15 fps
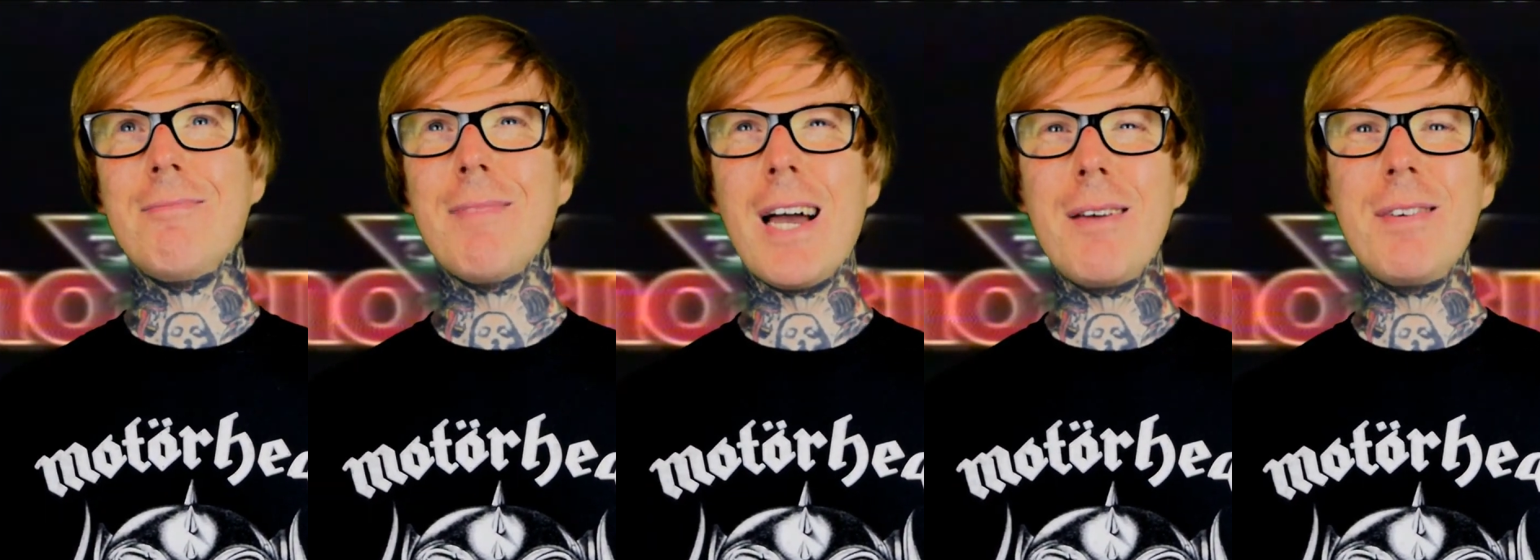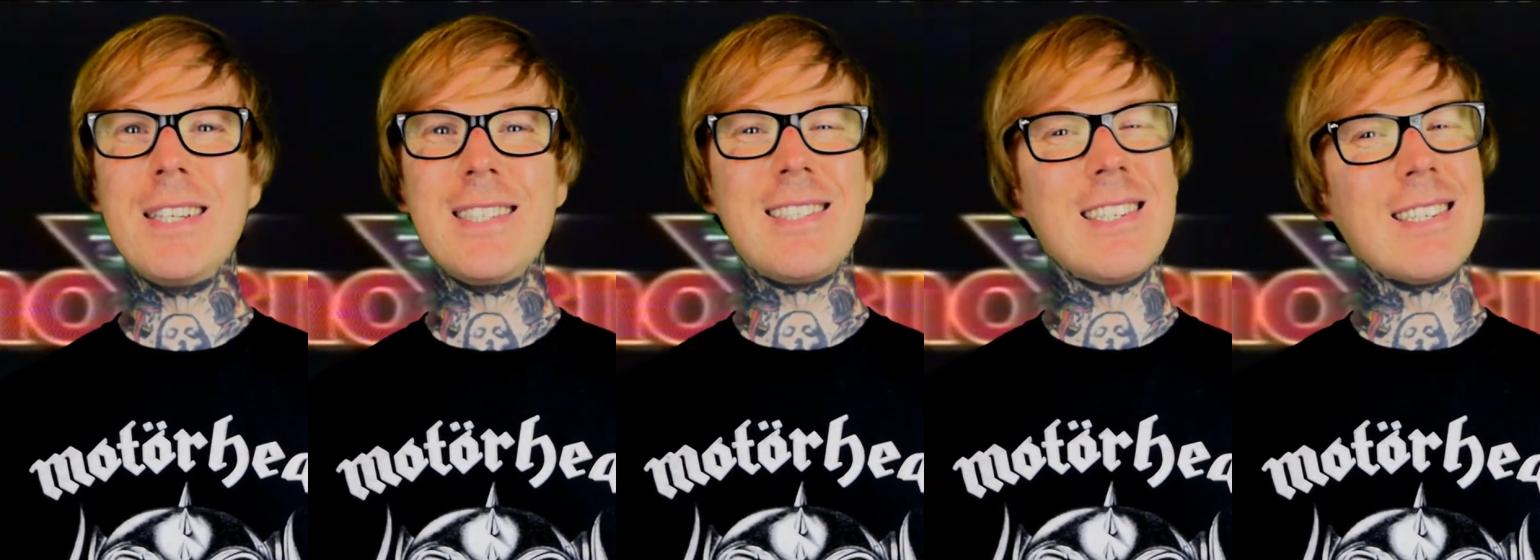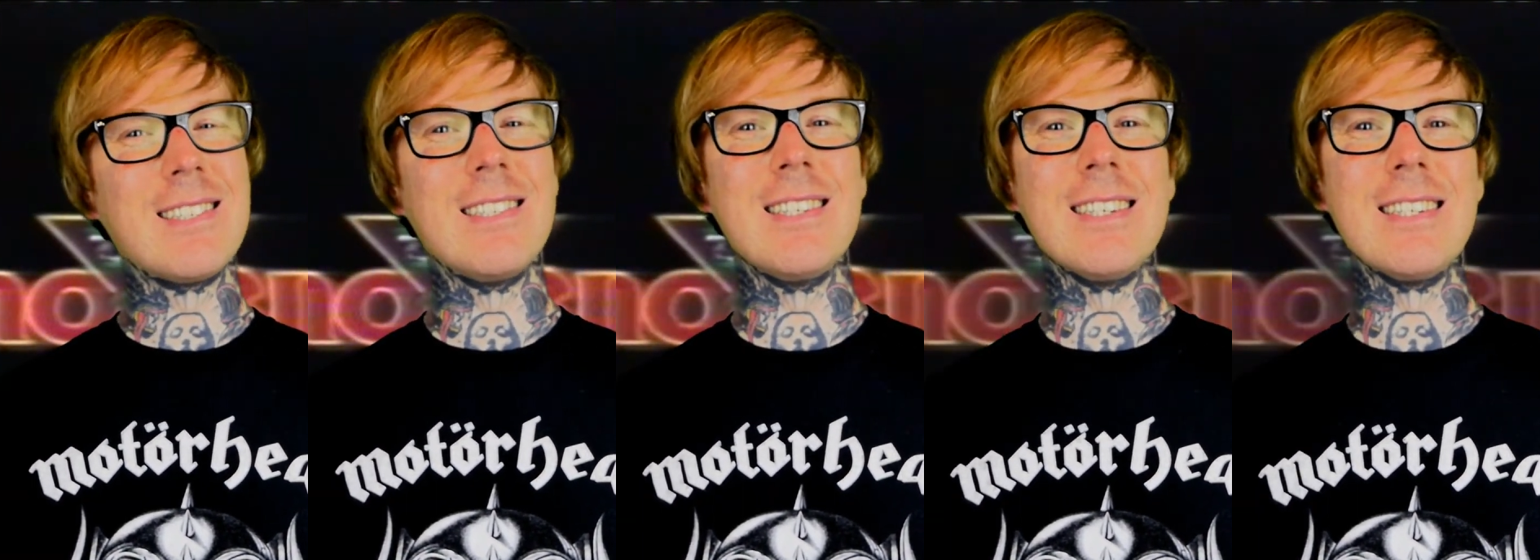maybe
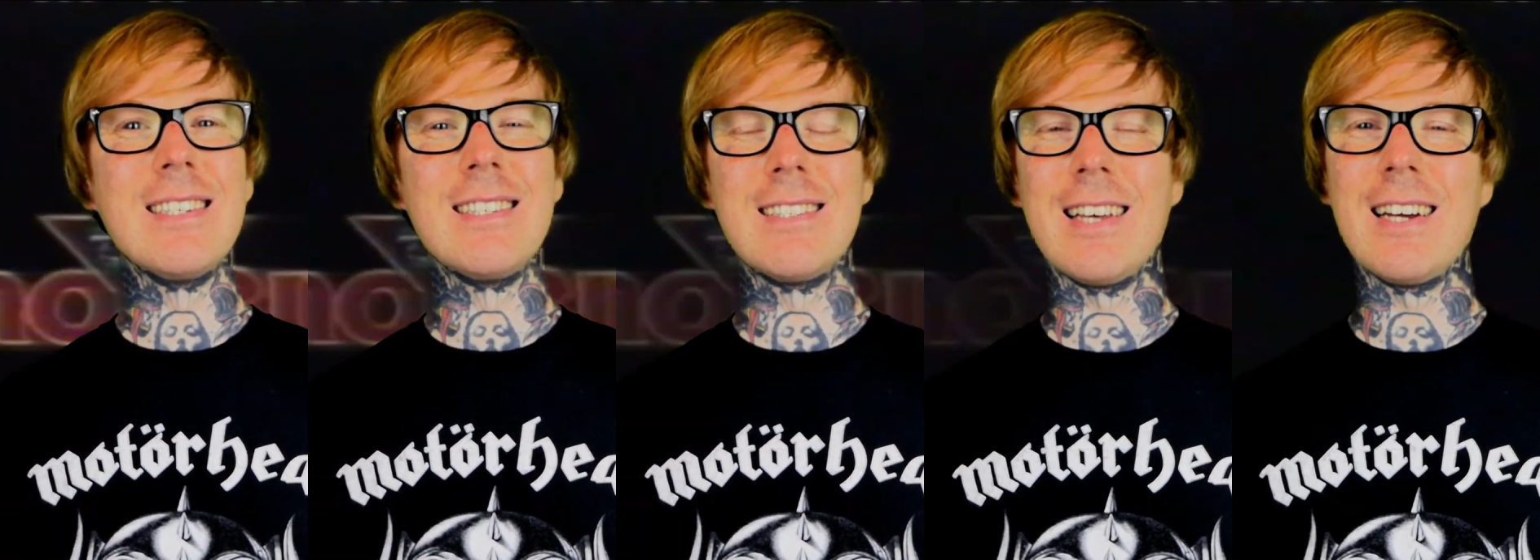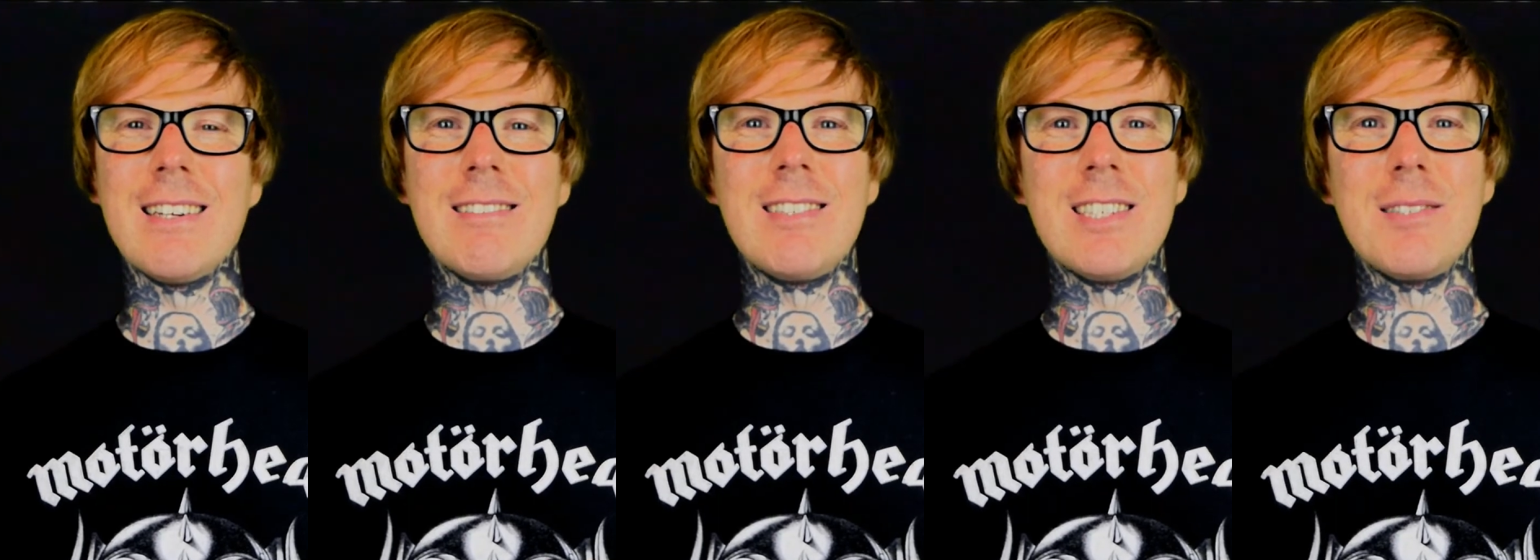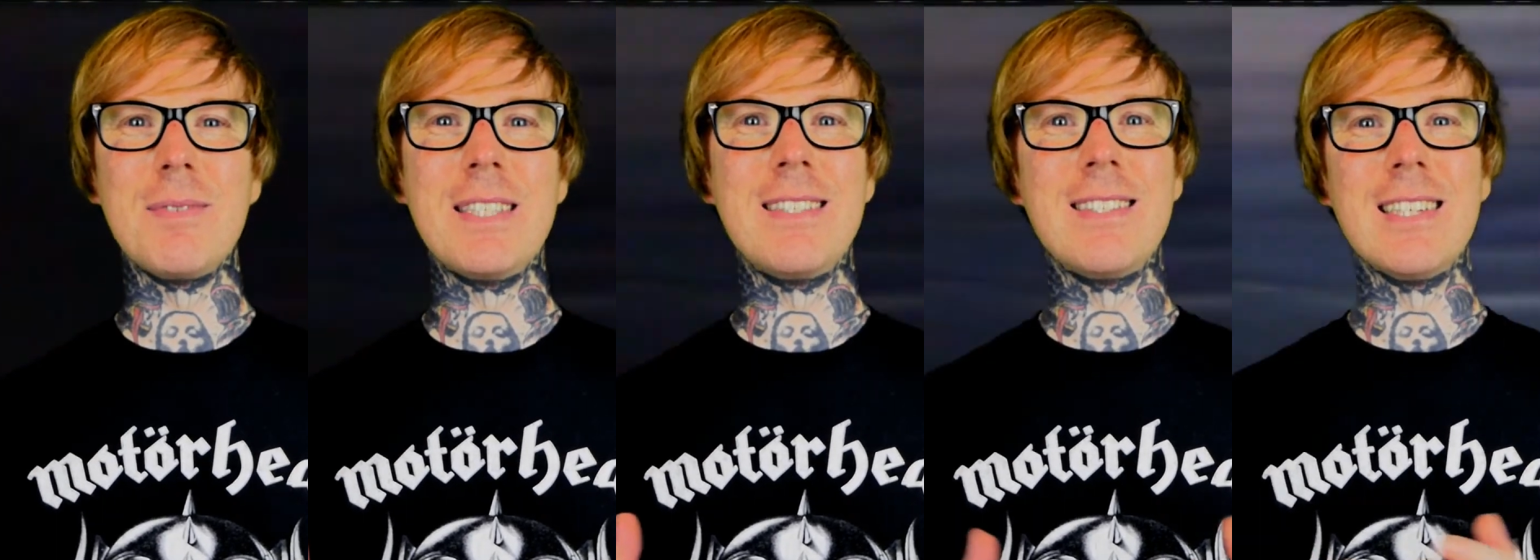6 years that have
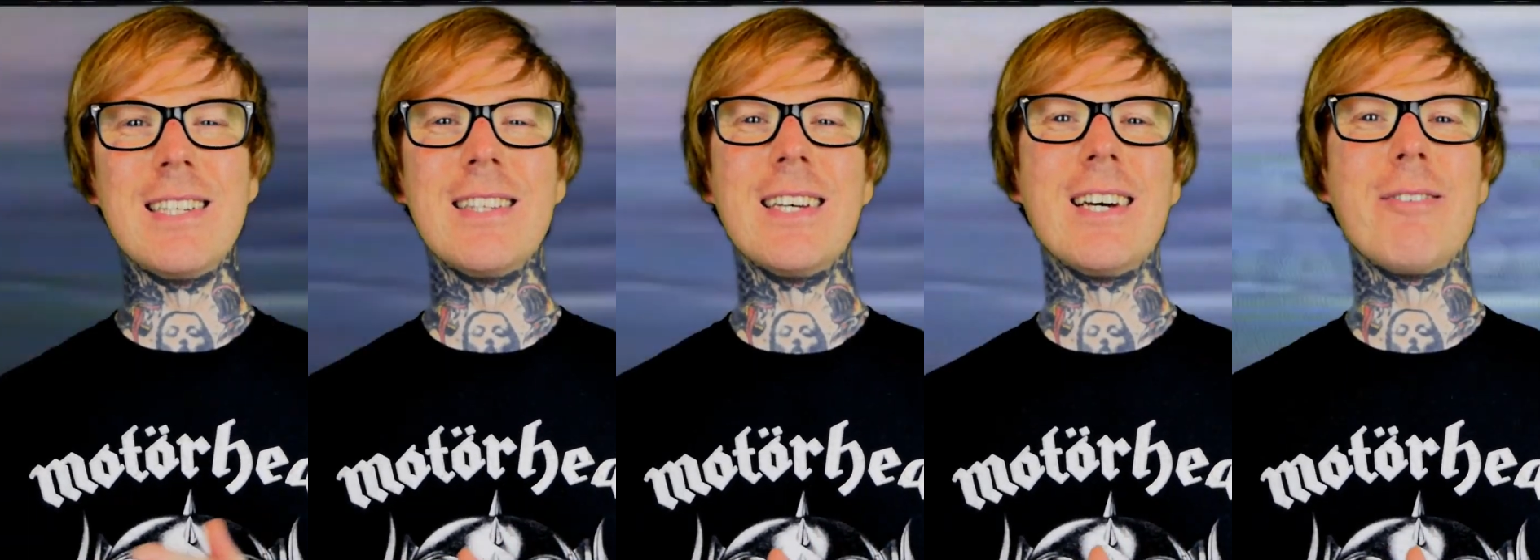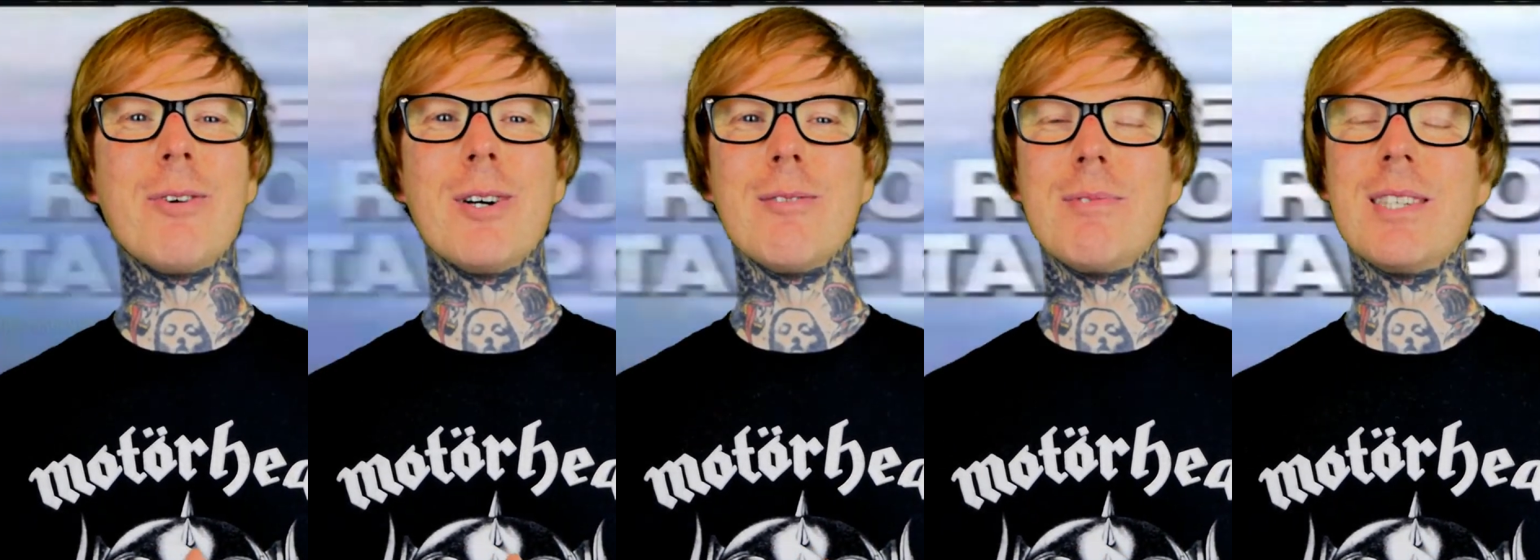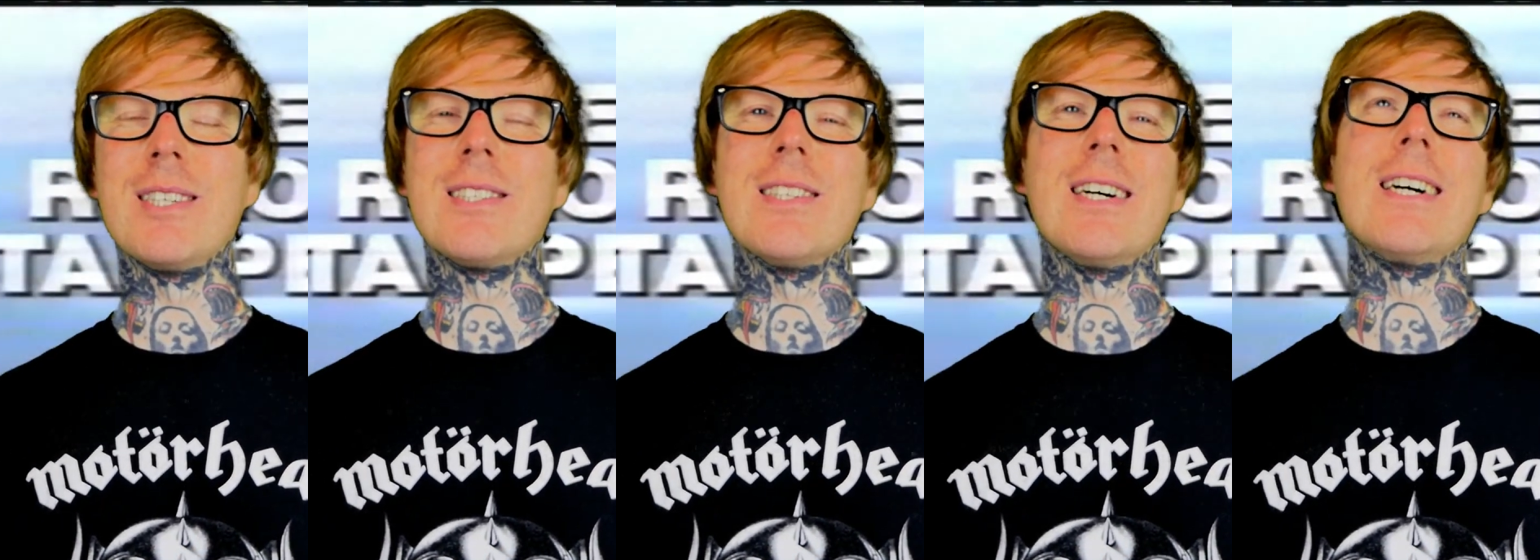just been sitting there where I'm
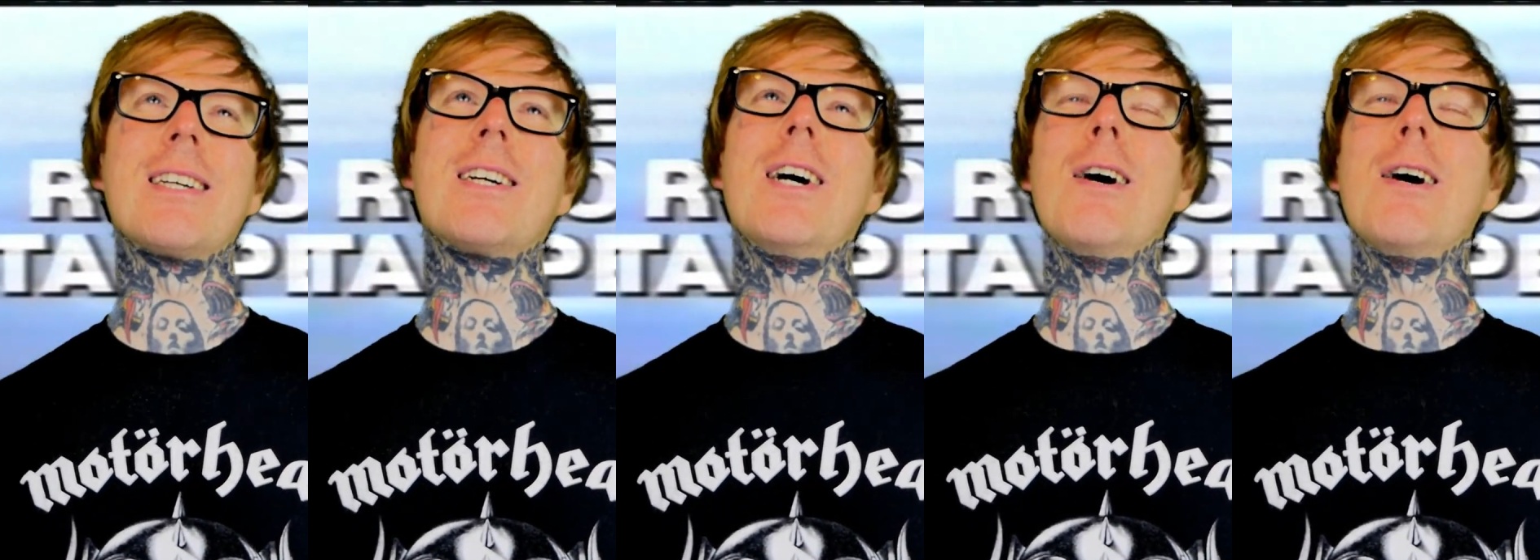just like,